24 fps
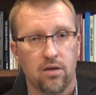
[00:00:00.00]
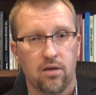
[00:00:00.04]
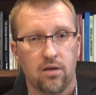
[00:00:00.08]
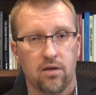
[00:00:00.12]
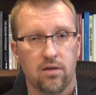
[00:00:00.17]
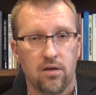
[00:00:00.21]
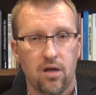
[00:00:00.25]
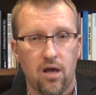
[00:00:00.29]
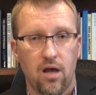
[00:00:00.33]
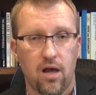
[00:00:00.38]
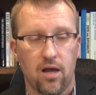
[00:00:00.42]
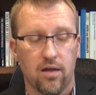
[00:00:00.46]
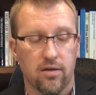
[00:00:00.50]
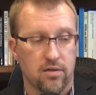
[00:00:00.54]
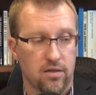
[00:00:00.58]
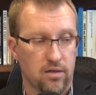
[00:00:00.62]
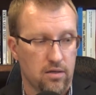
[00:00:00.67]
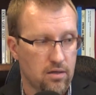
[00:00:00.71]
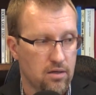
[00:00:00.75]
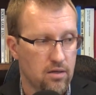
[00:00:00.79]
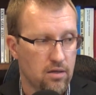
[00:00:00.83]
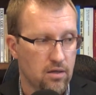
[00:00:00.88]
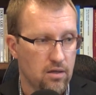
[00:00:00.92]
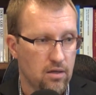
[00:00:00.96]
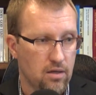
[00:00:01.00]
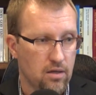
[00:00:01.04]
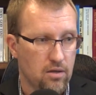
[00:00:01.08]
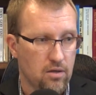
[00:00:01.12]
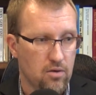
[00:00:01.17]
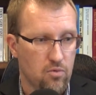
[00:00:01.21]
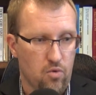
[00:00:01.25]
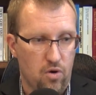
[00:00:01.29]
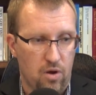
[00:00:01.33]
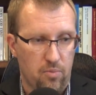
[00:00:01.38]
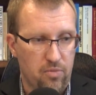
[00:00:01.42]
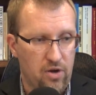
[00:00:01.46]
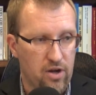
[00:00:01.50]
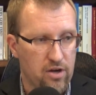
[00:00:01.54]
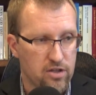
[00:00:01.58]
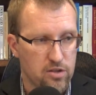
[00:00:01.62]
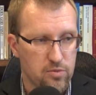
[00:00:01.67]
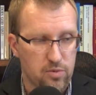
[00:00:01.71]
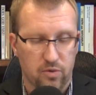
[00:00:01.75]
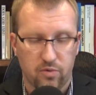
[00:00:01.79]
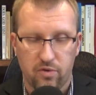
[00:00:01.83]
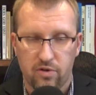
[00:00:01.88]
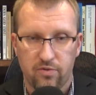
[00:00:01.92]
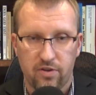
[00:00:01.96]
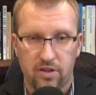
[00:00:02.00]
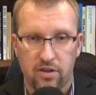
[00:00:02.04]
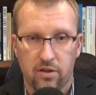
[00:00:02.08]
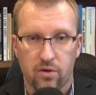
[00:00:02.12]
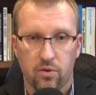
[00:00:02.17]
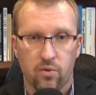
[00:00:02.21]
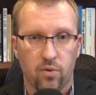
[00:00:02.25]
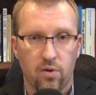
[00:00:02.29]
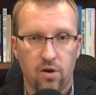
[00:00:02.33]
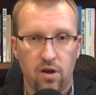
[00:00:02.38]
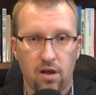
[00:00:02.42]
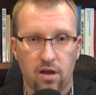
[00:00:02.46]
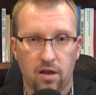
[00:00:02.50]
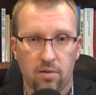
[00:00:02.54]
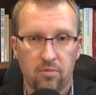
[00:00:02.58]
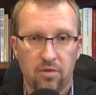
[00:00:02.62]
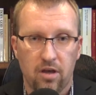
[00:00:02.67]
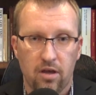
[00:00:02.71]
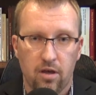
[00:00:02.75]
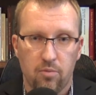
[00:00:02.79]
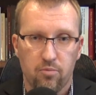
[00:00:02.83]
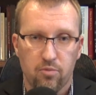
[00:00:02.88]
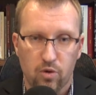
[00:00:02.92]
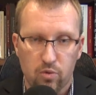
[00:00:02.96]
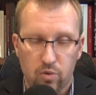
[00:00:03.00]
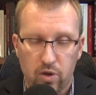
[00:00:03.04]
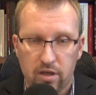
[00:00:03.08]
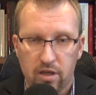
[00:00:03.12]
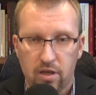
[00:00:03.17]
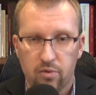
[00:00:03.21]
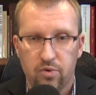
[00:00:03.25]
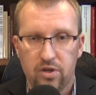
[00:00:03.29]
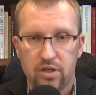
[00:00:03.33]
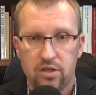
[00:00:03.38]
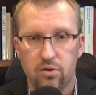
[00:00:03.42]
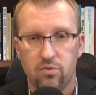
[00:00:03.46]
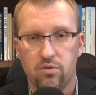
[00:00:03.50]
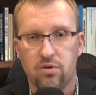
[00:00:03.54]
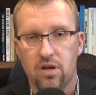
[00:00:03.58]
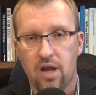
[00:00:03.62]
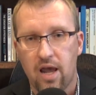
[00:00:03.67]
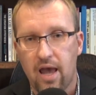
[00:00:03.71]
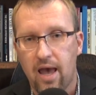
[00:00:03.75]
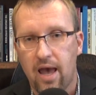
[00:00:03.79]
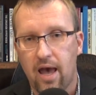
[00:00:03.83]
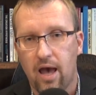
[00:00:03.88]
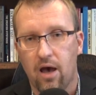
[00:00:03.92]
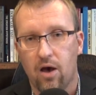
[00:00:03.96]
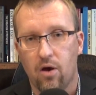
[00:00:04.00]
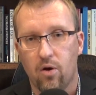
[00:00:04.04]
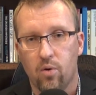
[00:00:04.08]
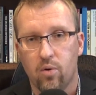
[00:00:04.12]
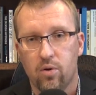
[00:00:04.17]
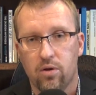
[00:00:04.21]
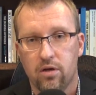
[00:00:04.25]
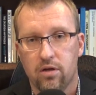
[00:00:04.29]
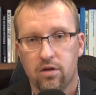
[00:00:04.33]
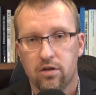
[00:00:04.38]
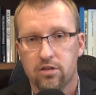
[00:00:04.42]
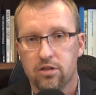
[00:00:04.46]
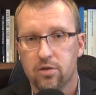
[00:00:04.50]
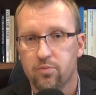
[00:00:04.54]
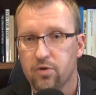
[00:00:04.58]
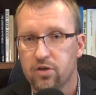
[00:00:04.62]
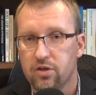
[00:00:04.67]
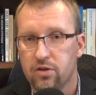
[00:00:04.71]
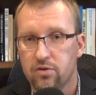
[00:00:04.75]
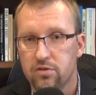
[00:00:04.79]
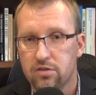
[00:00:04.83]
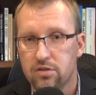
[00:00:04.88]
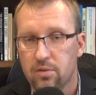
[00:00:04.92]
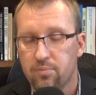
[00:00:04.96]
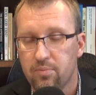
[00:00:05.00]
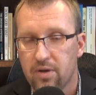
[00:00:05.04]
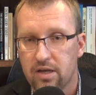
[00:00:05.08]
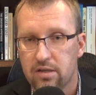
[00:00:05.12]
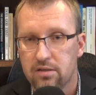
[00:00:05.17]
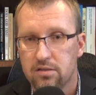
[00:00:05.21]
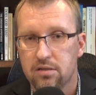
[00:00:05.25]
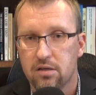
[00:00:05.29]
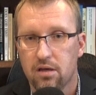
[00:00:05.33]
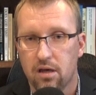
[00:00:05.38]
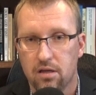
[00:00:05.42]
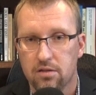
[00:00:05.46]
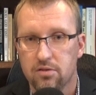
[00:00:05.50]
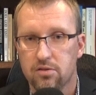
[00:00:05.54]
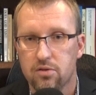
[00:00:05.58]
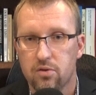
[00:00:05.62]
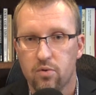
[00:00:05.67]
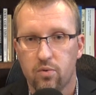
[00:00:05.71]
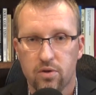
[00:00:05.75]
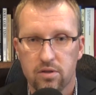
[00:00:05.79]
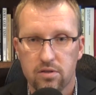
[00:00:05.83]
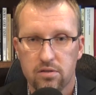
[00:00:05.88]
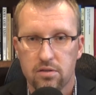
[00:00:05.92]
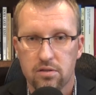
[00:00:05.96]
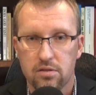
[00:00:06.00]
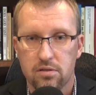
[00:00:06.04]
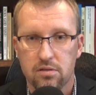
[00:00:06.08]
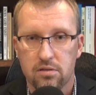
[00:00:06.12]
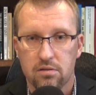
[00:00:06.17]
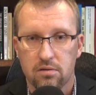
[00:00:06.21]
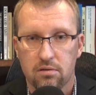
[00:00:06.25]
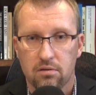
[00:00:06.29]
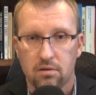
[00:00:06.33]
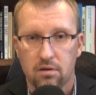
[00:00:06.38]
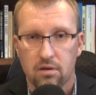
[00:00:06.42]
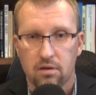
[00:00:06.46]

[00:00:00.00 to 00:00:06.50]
not what punishment would fit the crime, but what can we do now to produce the best consequences?